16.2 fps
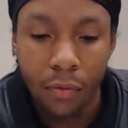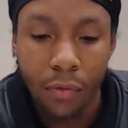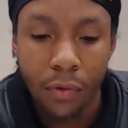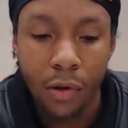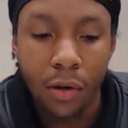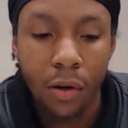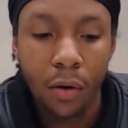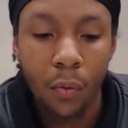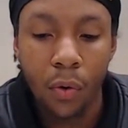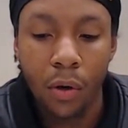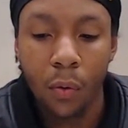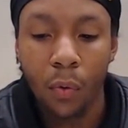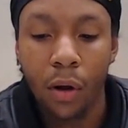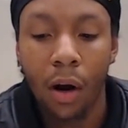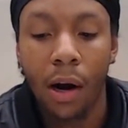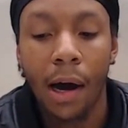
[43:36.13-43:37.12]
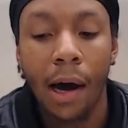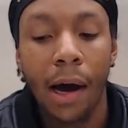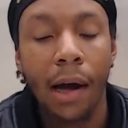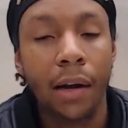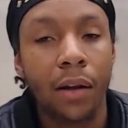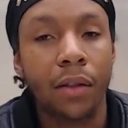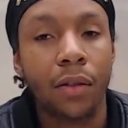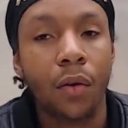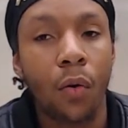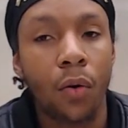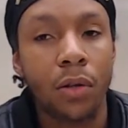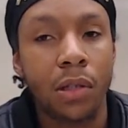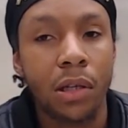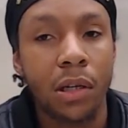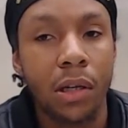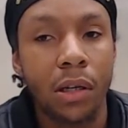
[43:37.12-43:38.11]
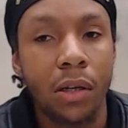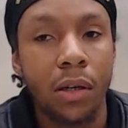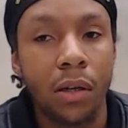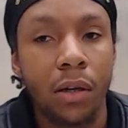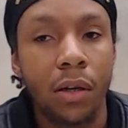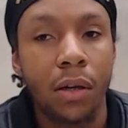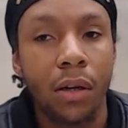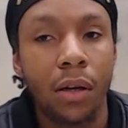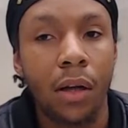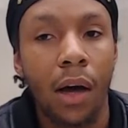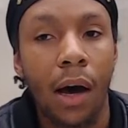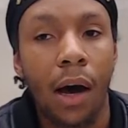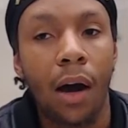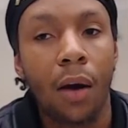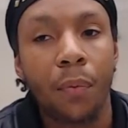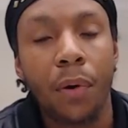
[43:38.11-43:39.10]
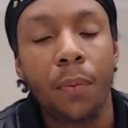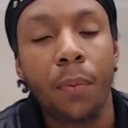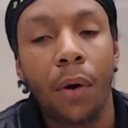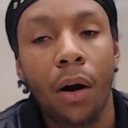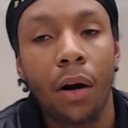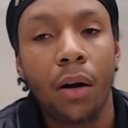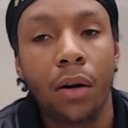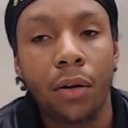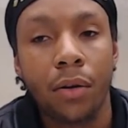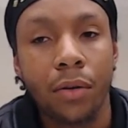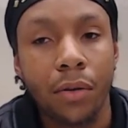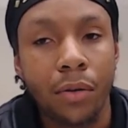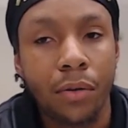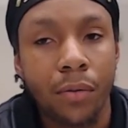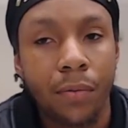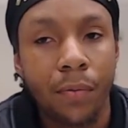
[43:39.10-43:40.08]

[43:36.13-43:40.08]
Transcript: you know, where we are high in authority, our people are hurt.